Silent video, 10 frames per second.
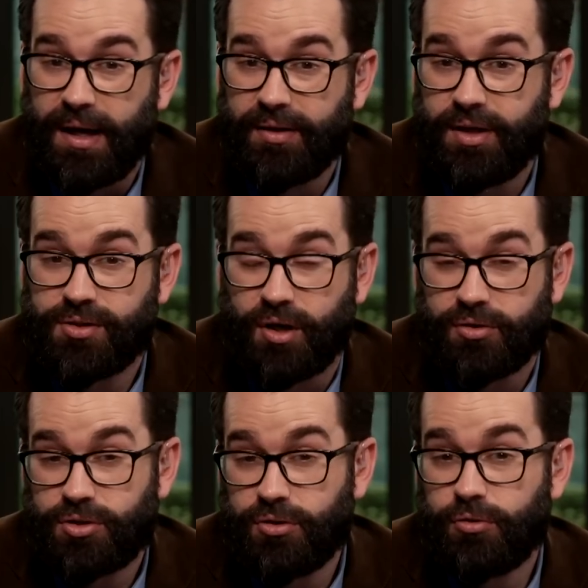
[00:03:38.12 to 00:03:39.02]
These are
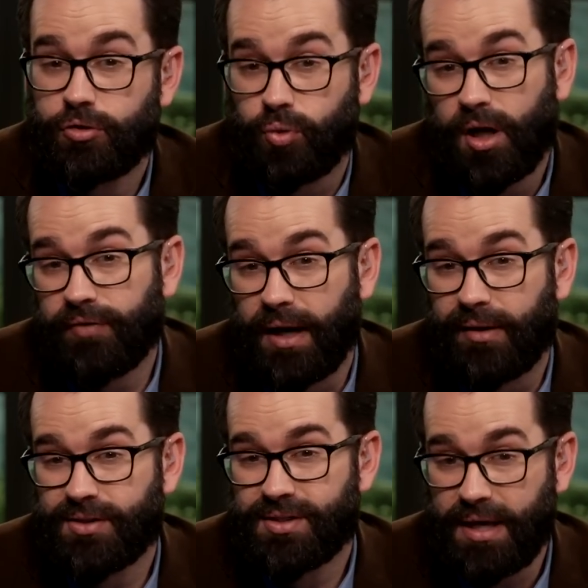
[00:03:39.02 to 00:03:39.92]
2
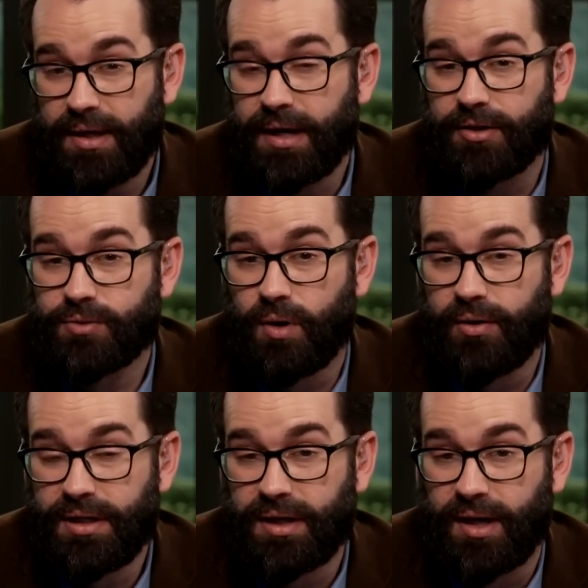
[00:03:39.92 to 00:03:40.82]
12-ounce steakhouse
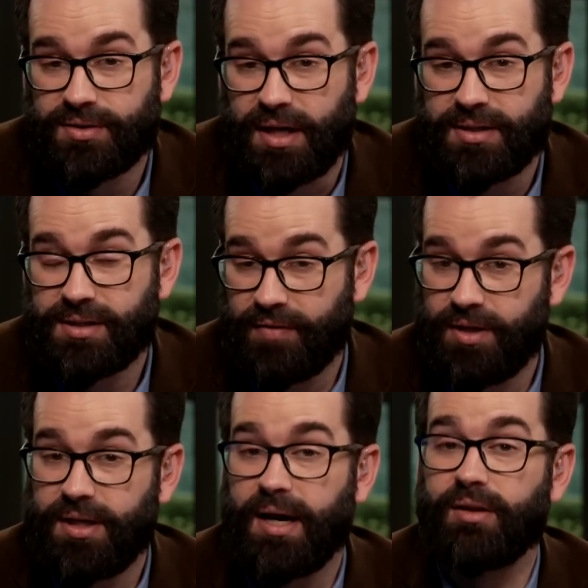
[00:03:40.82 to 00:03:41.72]
quality cuts, a
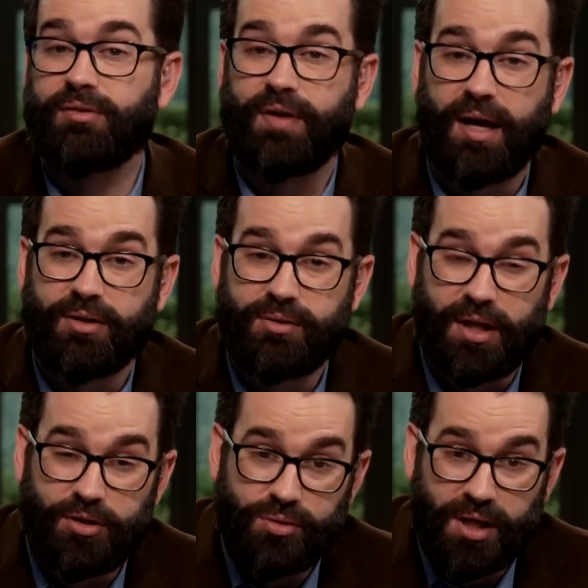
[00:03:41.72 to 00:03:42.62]
$70 value
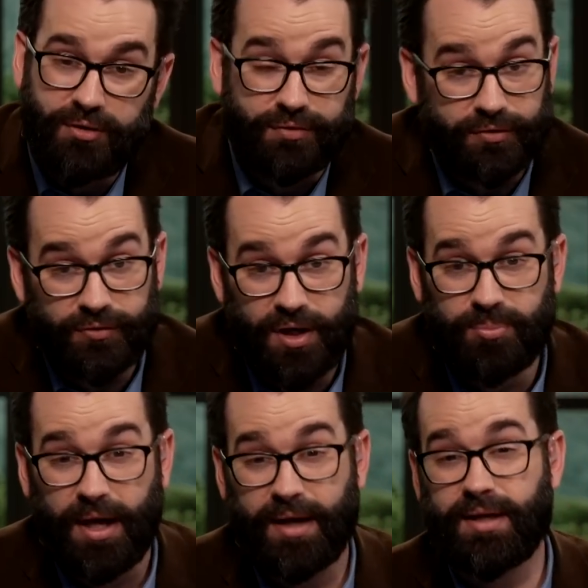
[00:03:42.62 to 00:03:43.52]
that you get for free.
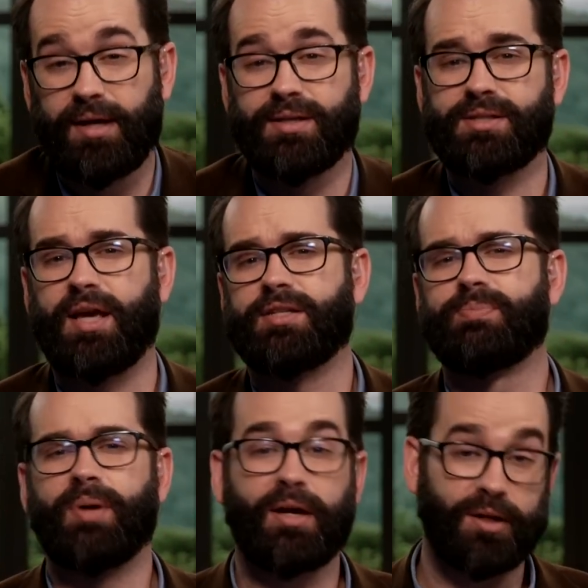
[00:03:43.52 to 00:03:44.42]
Black Angus tastes
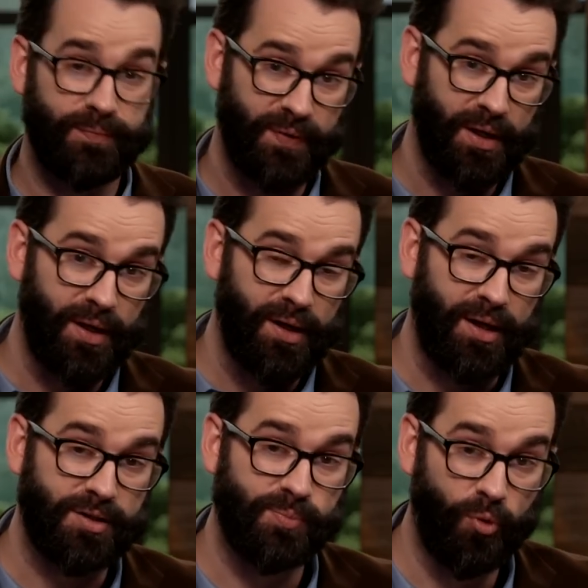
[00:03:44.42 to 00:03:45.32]
better, and
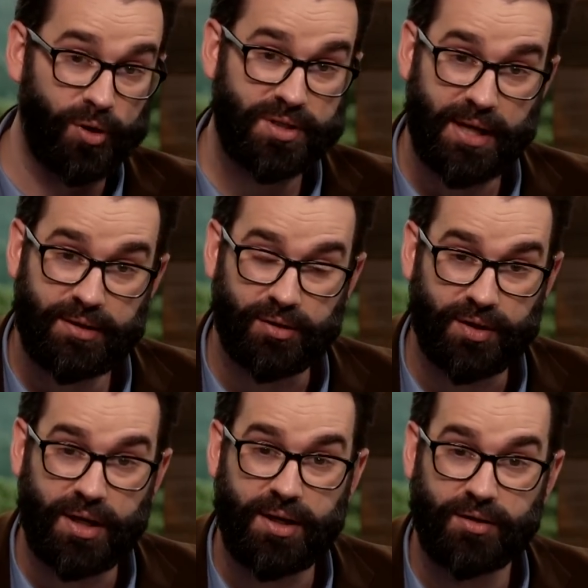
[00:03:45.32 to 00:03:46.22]
it's more tender than
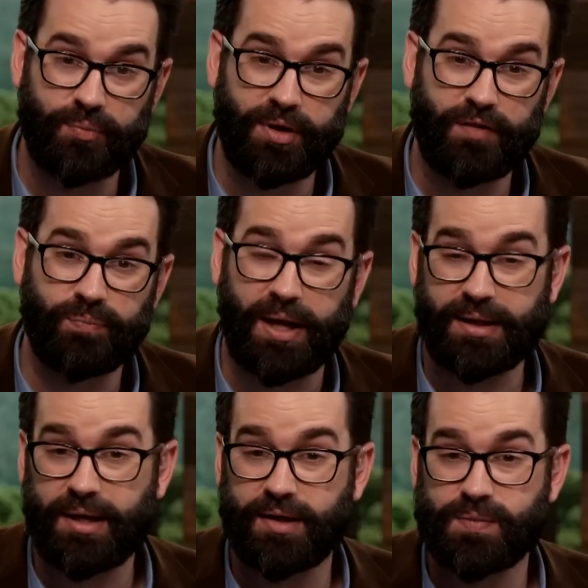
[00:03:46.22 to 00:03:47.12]
any other beef. Black
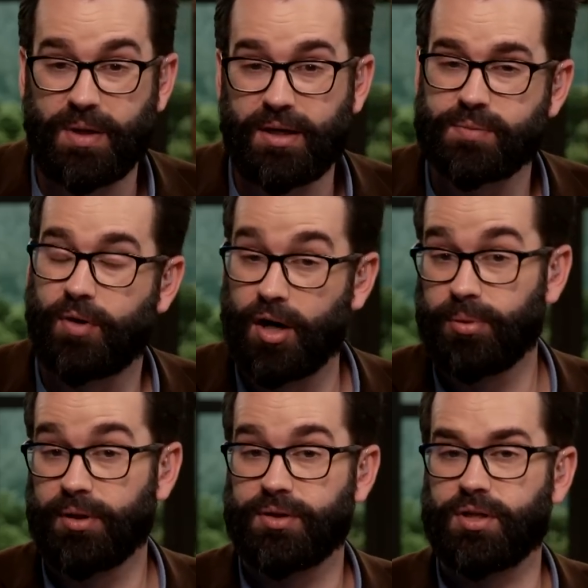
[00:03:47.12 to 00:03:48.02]
Angus meat is
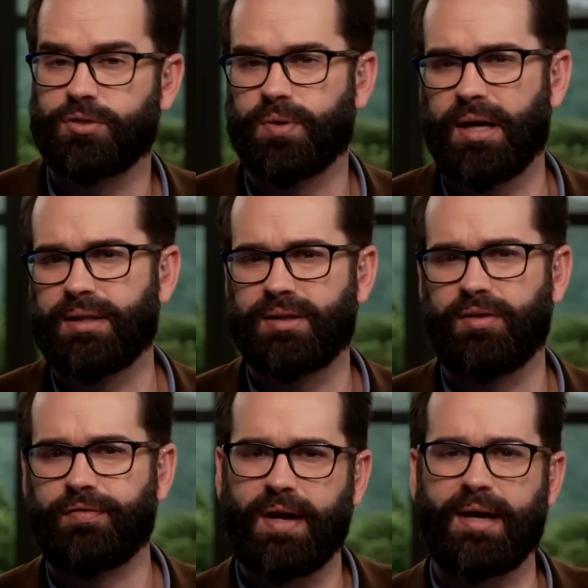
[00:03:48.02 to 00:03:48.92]
marbled in such a way that the
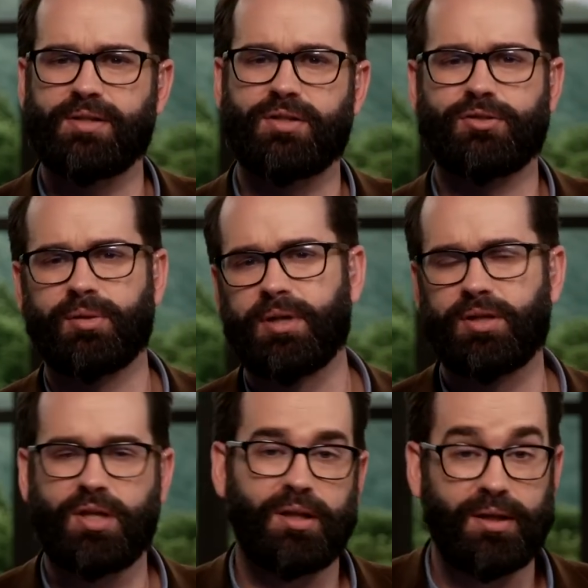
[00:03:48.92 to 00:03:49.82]
fat is distributed
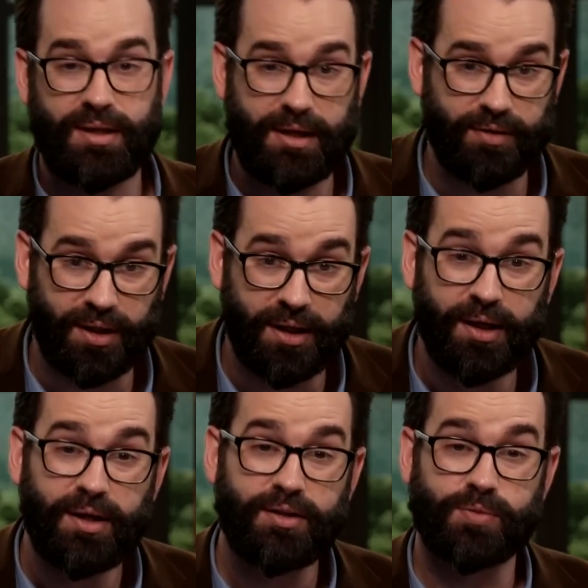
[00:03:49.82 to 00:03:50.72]
thinly and evenly.
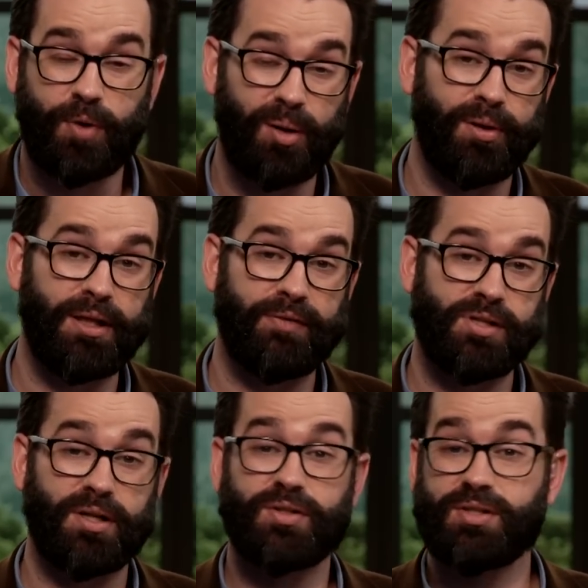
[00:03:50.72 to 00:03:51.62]
This marbling gives it a
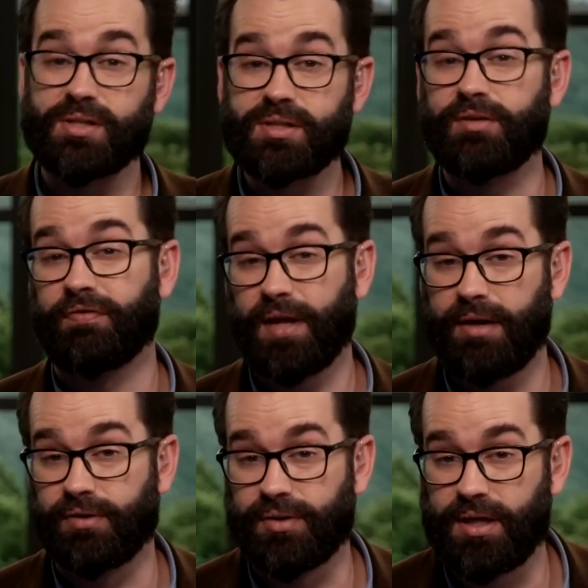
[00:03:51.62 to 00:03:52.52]
consistent
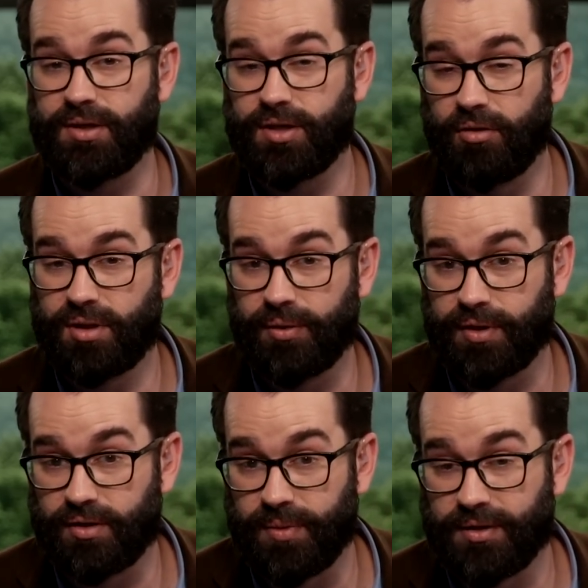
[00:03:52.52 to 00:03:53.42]
flavor that you don't get with
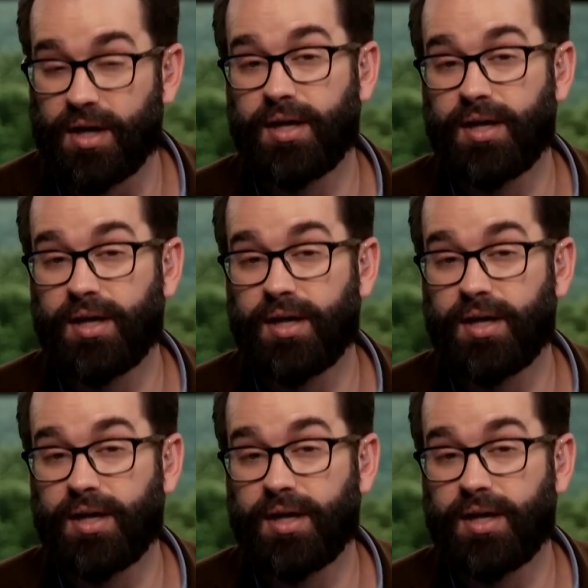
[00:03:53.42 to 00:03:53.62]
other meats.